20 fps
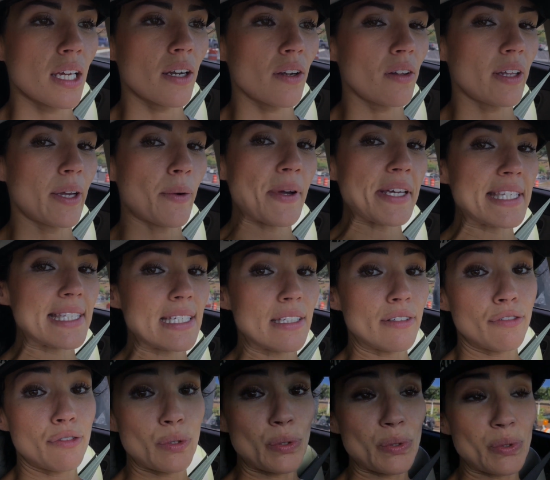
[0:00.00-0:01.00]
I don't like
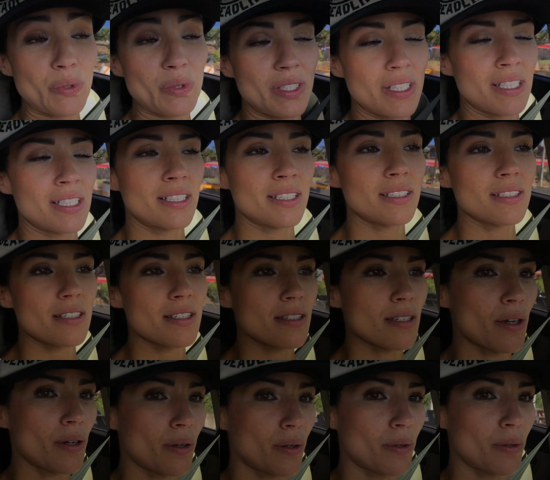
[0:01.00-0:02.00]
wasting food,
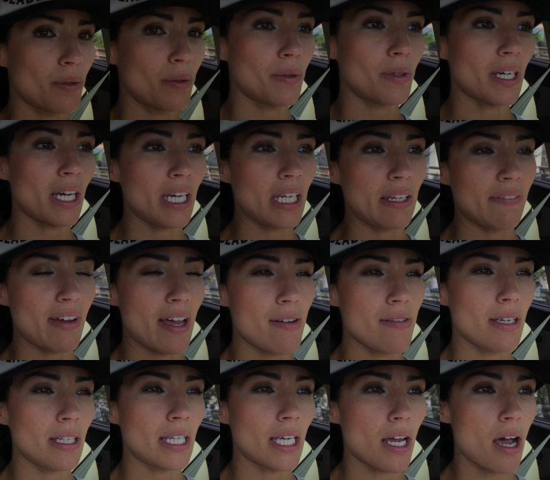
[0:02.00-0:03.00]
so kind of
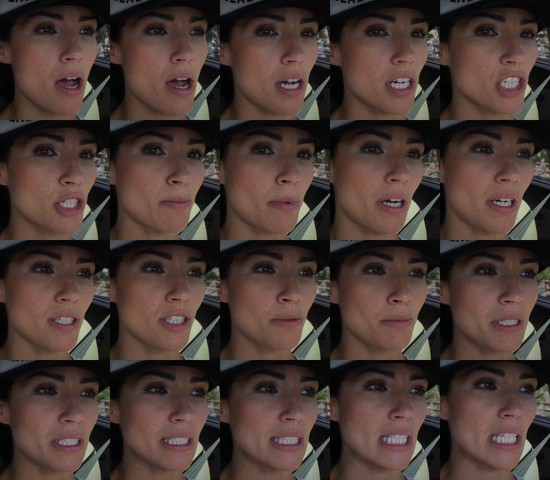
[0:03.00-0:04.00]
having a hodgepodge
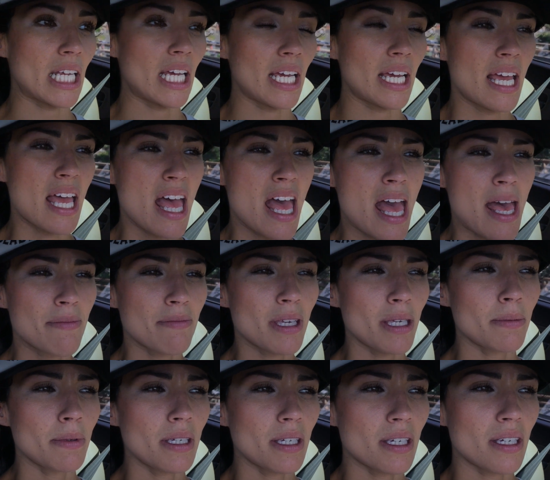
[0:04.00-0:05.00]
meal today.
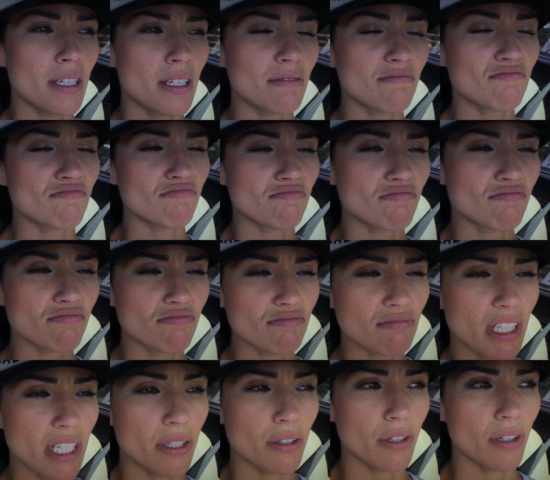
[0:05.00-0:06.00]
Maybe,
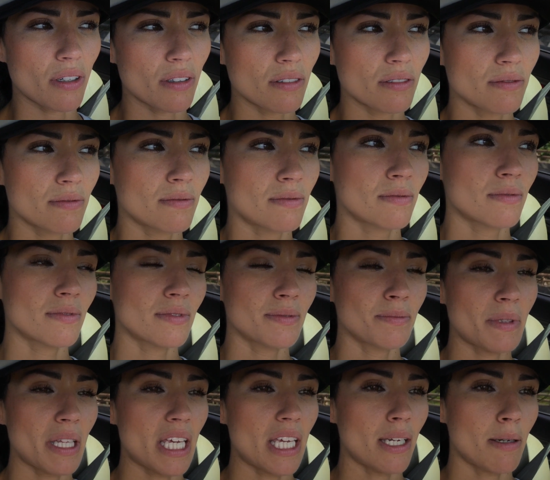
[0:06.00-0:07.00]
I don't know,
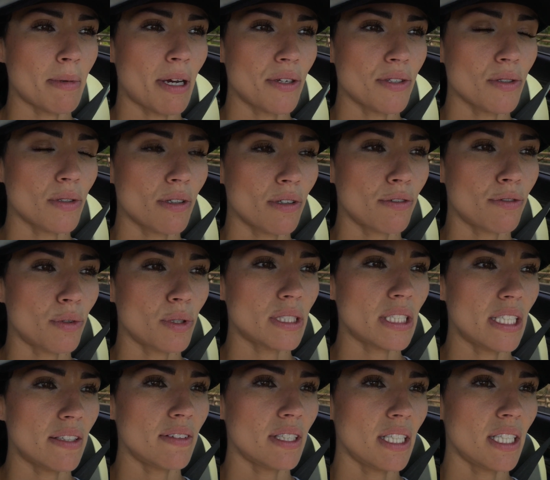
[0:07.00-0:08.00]
thinking about doing a full
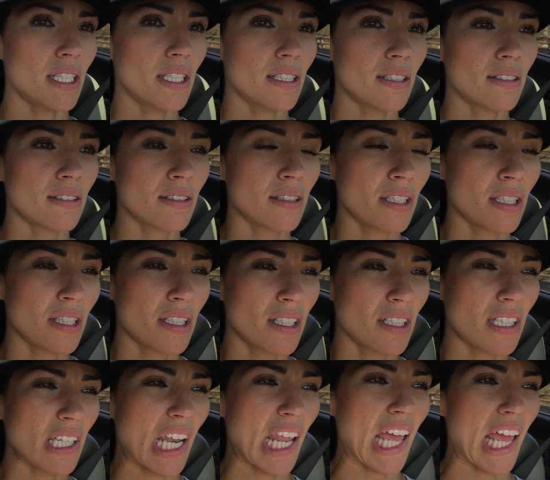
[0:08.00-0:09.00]
day of eating.
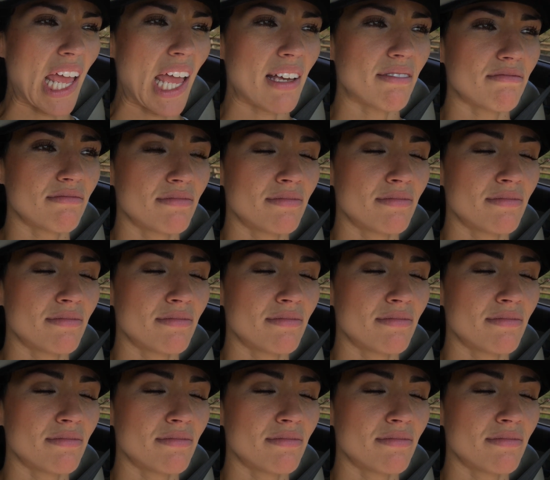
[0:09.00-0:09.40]
Nah.